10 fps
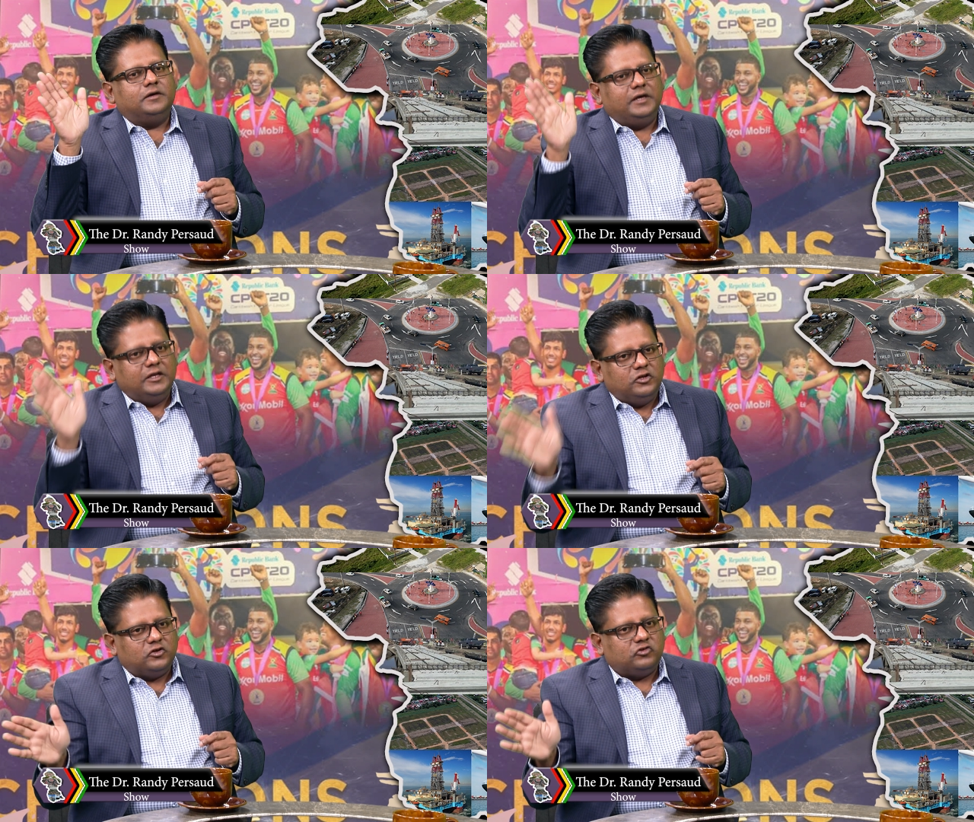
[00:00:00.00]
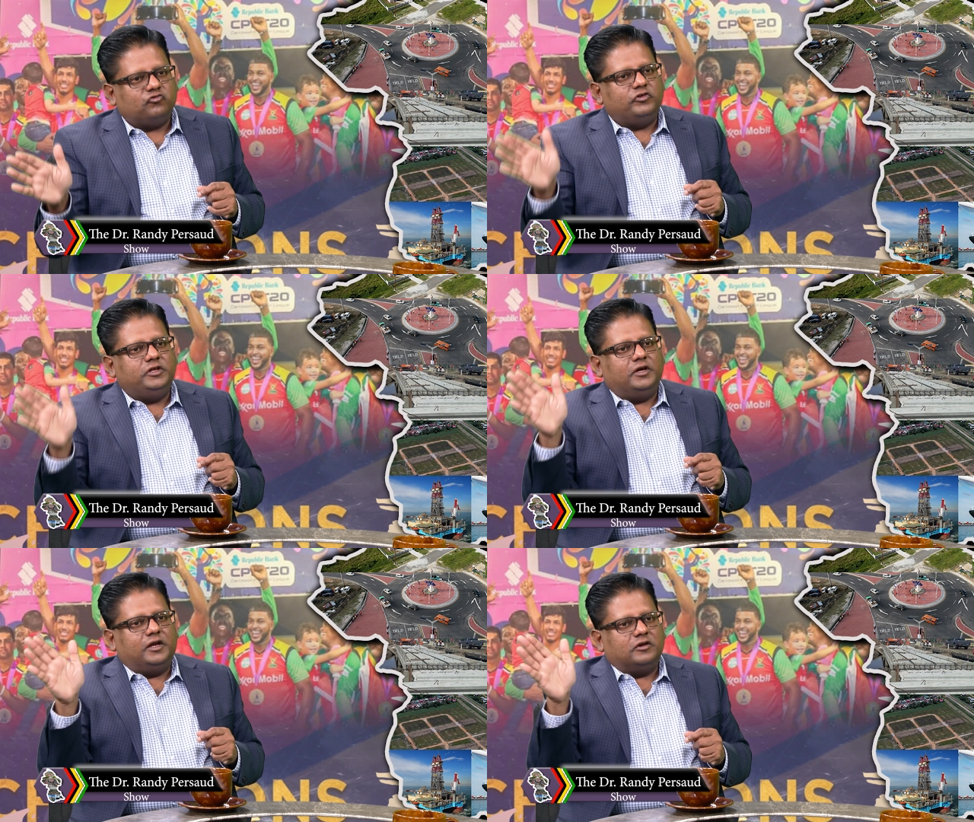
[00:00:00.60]

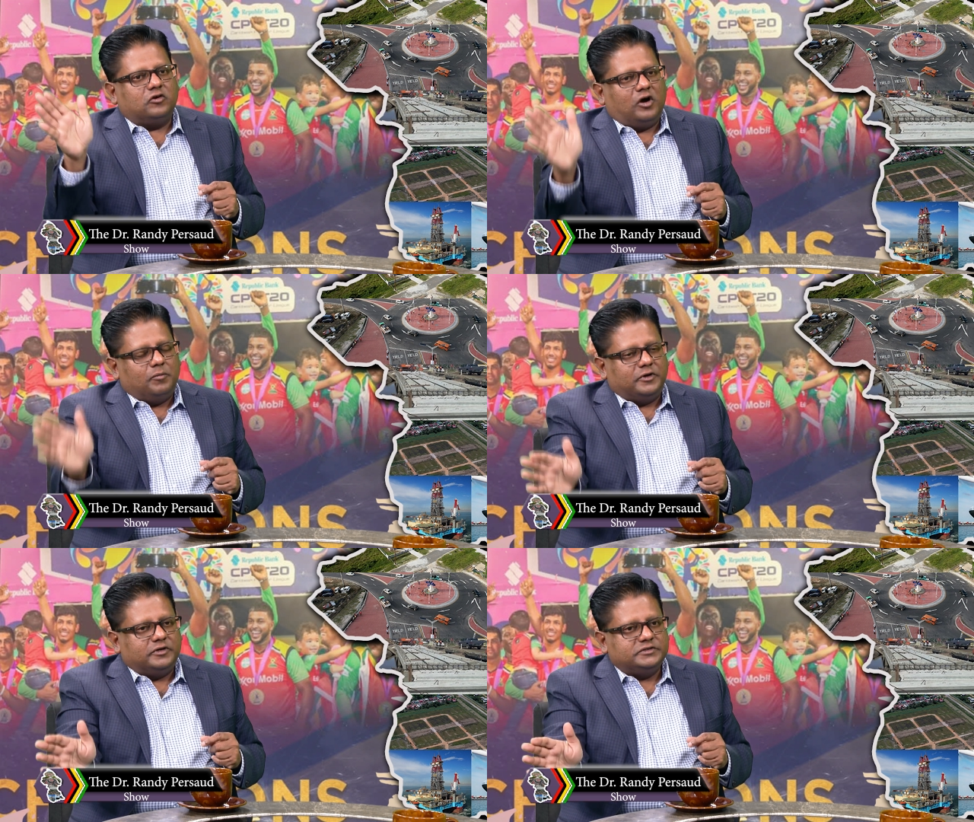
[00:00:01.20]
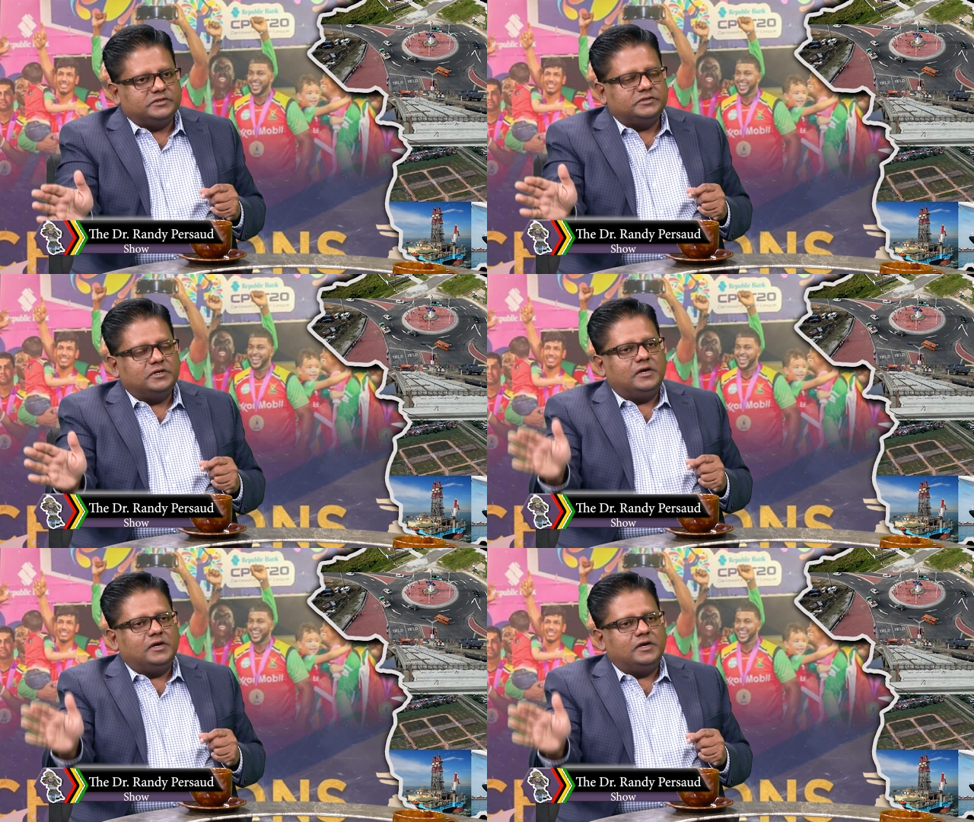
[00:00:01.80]
industry and commerce